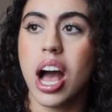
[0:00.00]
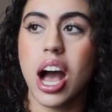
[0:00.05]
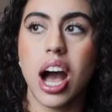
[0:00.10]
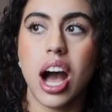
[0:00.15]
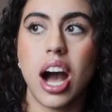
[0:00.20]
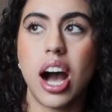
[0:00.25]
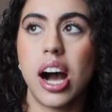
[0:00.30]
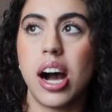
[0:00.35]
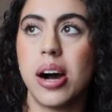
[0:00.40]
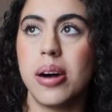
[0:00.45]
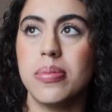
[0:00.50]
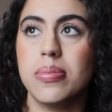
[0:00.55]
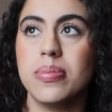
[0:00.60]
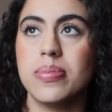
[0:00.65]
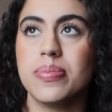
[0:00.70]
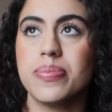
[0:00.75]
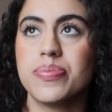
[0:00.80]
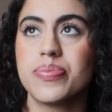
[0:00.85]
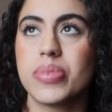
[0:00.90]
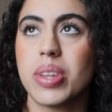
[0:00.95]

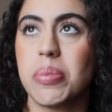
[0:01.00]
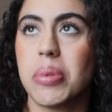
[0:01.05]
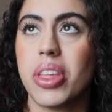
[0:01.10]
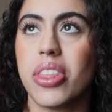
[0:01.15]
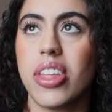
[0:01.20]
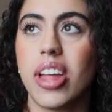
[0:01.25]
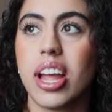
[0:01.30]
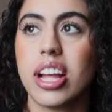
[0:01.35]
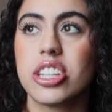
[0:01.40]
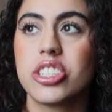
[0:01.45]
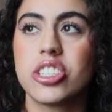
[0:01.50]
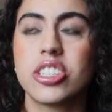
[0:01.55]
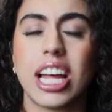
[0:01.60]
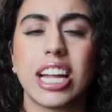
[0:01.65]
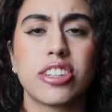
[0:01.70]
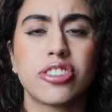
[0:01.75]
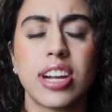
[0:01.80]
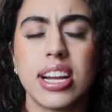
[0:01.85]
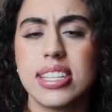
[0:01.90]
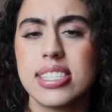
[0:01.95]

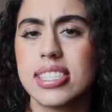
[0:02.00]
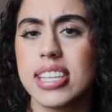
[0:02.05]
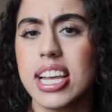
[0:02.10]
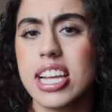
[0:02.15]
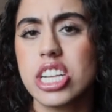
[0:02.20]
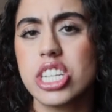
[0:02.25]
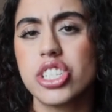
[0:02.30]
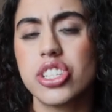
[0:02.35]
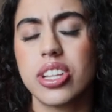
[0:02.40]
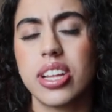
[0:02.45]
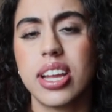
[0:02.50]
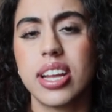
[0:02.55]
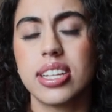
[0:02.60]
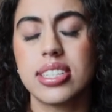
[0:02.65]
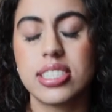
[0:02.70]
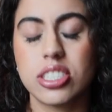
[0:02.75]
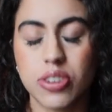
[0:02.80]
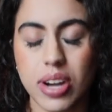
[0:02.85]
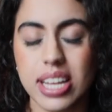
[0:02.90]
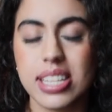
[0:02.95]

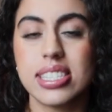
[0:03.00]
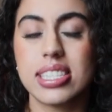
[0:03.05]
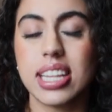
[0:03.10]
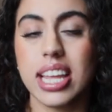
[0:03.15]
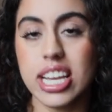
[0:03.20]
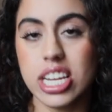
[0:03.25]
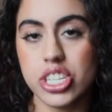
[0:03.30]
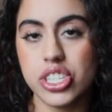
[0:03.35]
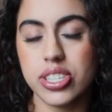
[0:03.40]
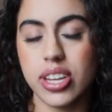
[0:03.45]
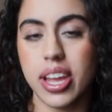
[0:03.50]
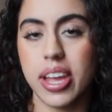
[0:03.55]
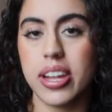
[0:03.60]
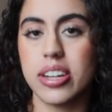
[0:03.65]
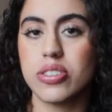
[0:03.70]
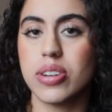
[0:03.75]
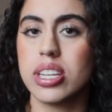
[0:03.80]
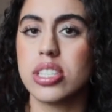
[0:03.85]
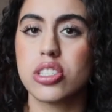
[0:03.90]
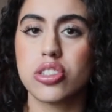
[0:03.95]

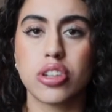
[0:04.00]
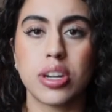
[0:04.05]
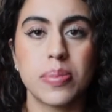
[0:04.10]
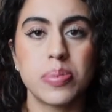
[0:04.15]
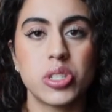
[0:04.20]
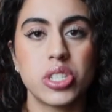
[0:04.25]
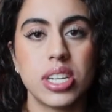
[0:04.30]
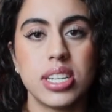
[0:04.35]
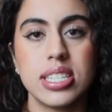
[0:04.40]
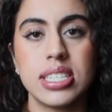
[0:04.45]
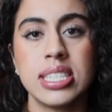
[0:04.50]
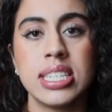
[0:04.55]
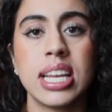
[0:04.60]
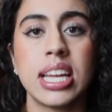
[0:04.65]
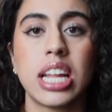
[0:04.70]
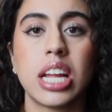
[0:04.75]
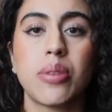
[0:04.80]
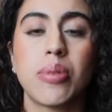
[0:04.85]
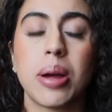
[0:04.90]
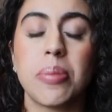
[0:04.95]
translation, transcription,
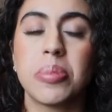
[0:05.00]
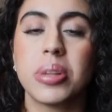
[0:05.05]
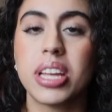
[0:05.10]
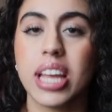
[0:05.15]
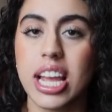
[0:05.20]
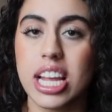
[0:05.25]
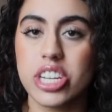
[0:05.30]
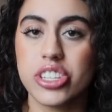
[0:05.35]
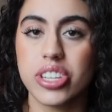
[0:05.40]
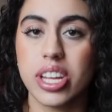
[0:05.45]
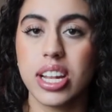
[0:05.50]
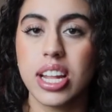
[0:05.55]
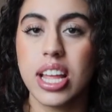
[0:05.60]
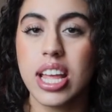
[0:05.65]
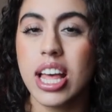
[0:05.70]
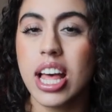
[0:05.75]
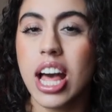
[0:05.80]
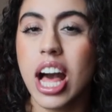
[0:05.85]
DNA replication.